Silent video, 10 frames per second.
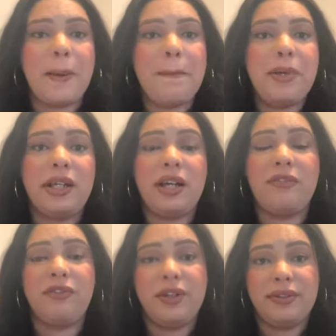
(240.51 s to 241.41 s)
put a
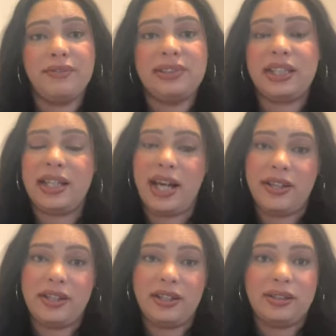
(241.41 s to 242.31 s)
few of them
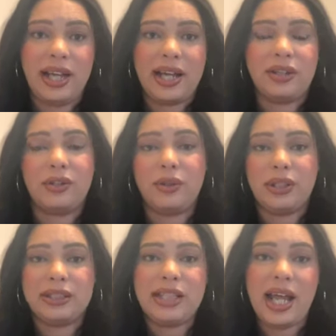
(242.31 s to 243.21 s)
together, like of
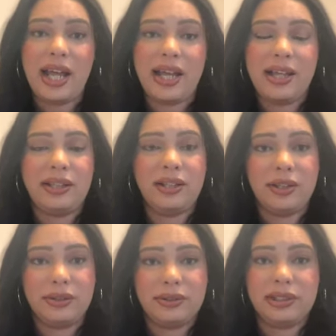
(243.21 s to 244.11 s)
course head,
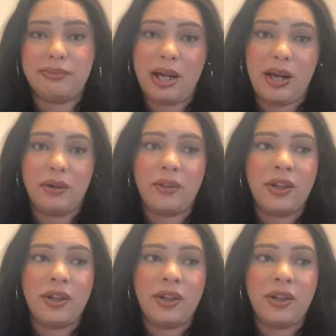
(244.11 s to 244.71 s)
nose, and mouth.